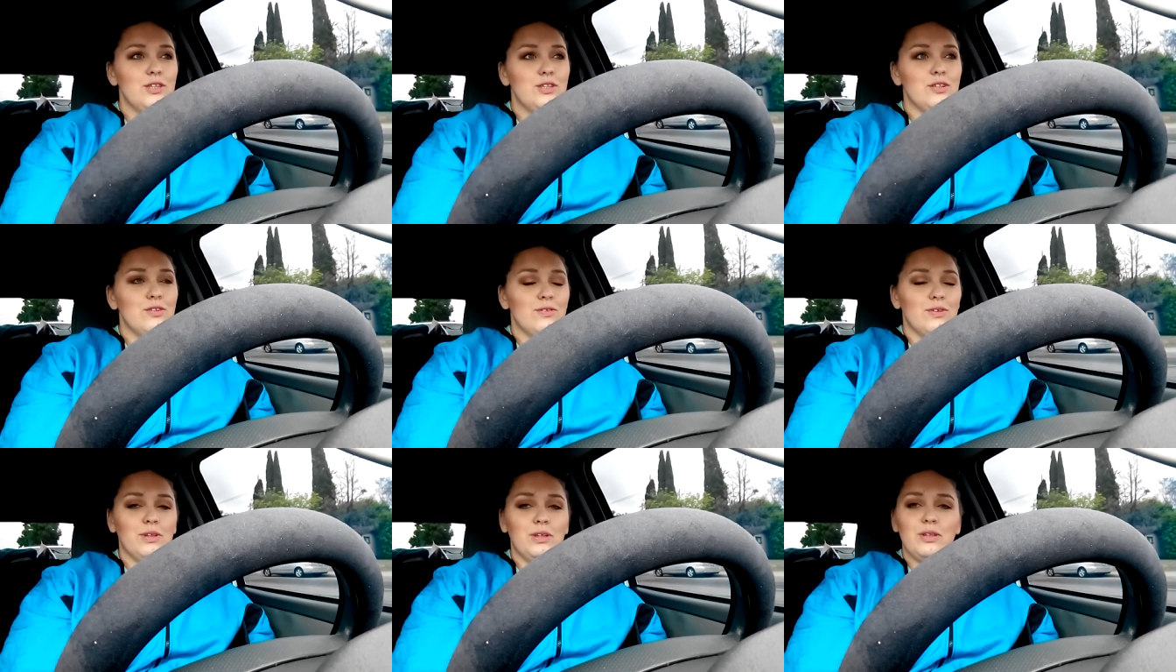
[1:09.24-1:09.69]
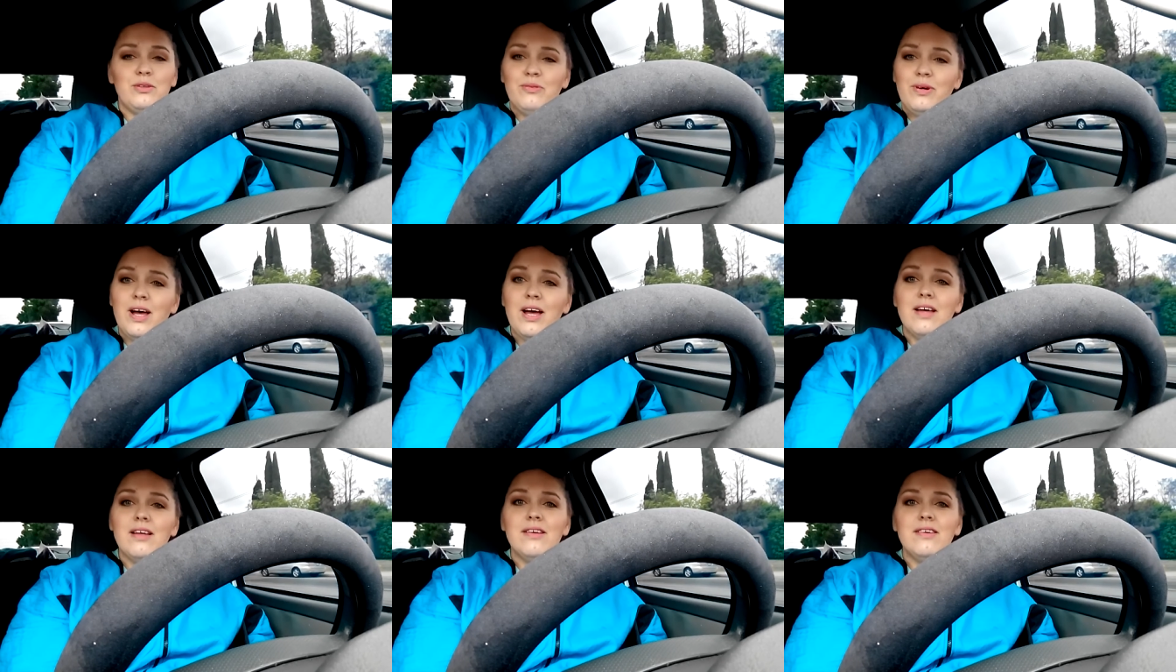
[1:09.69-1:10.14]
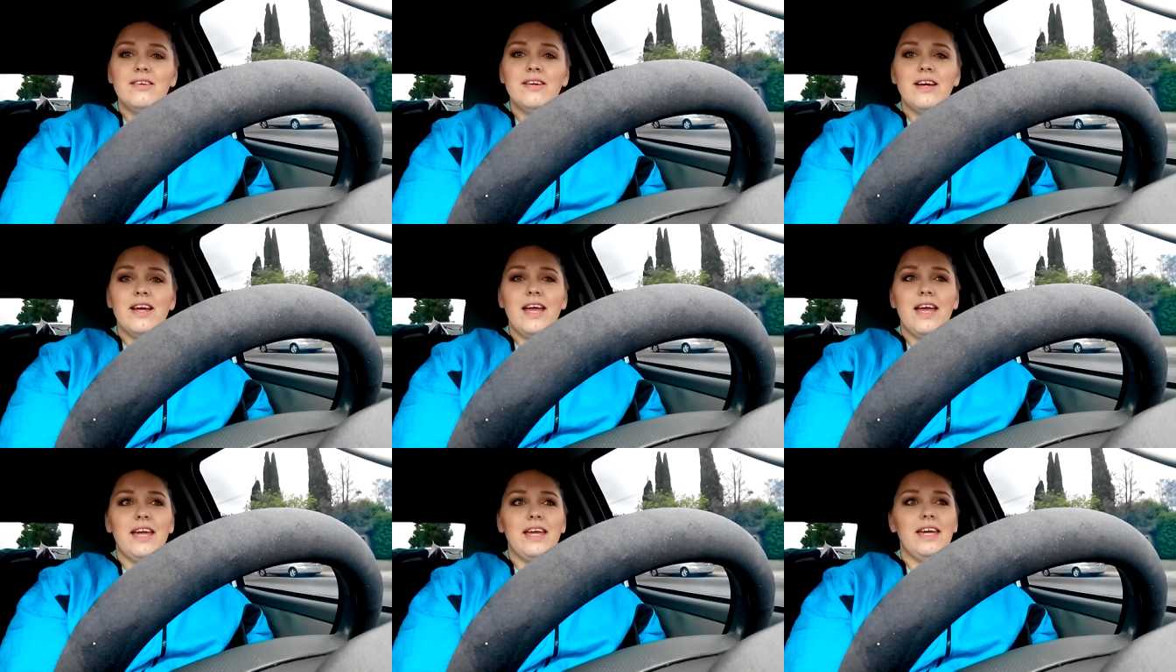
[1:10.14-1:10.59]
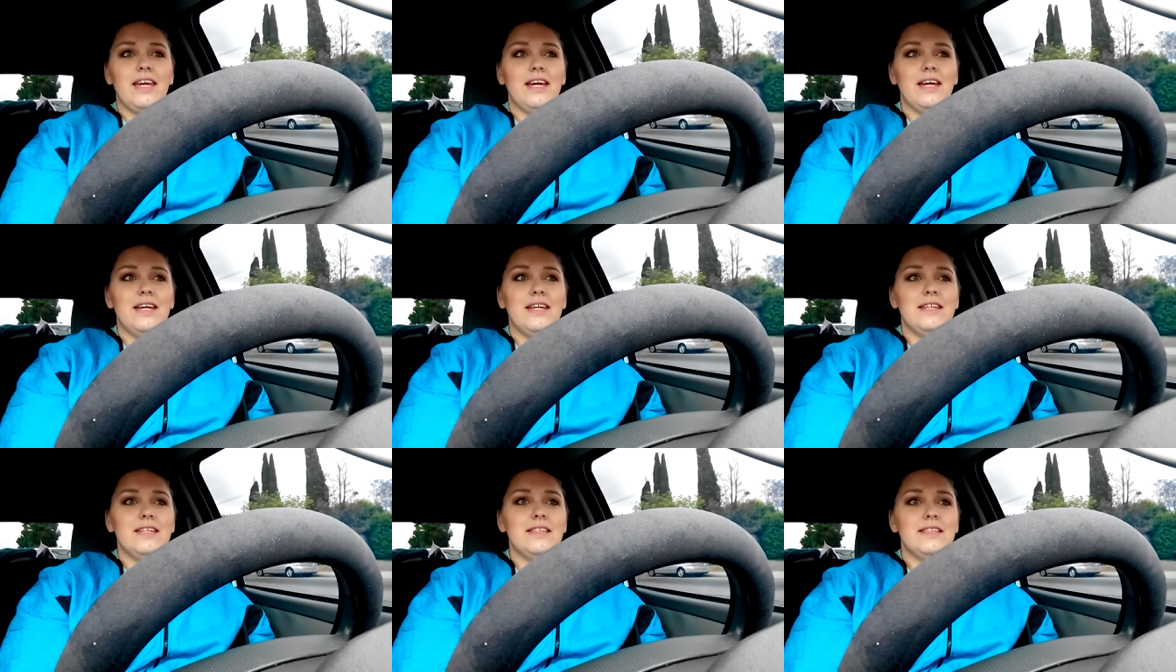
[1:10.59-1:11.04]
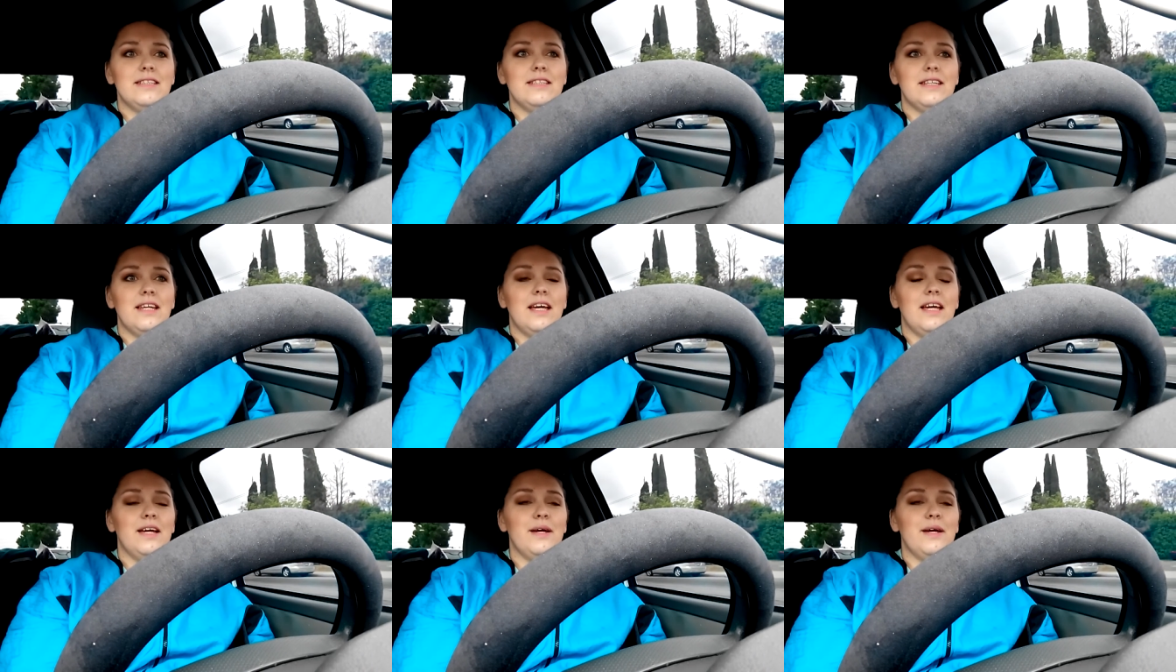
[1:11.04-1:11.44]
do really well, and